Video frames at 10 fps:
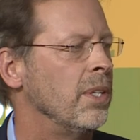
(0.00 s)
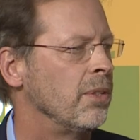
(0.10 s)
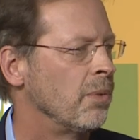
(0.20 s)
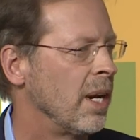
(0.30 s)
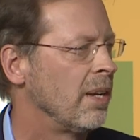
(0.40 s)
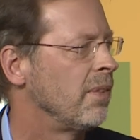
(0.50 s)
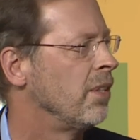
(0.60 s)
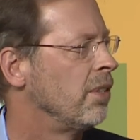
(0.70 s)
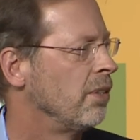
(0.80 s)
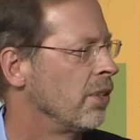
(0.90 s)
his wife
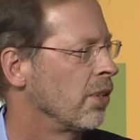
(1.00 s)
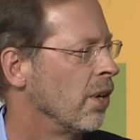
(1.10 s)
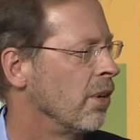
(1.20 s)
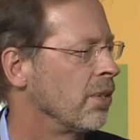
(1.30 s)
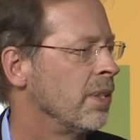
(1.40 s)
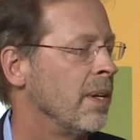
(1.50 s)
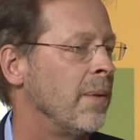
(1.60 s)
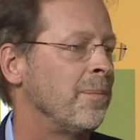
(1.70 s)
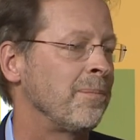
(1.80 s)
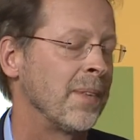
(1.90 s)
and two little girls.
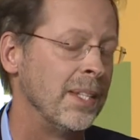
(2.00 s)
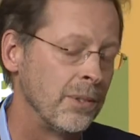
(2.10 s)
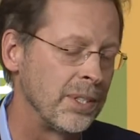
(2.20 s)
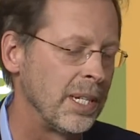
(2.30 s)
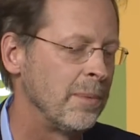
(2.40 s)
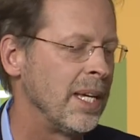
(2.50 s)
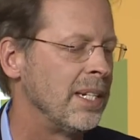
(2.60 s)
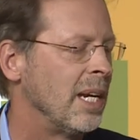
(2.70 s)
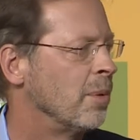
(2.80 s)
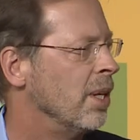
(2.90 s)
And there were some in that
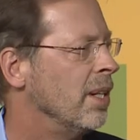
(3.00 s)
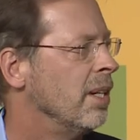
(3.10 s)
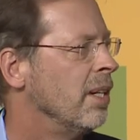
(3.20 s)
neighborhood